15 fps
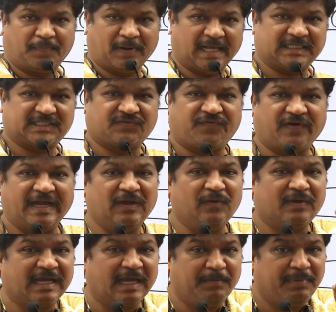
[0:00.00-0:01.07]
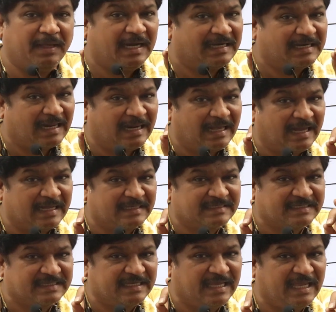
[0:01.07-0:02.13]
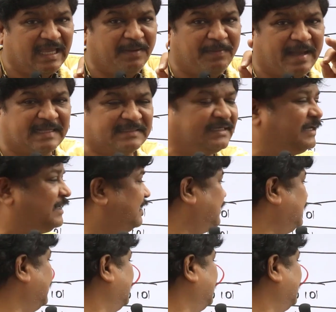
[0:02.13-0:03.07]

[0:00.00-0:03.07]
Plus five can be written as same as in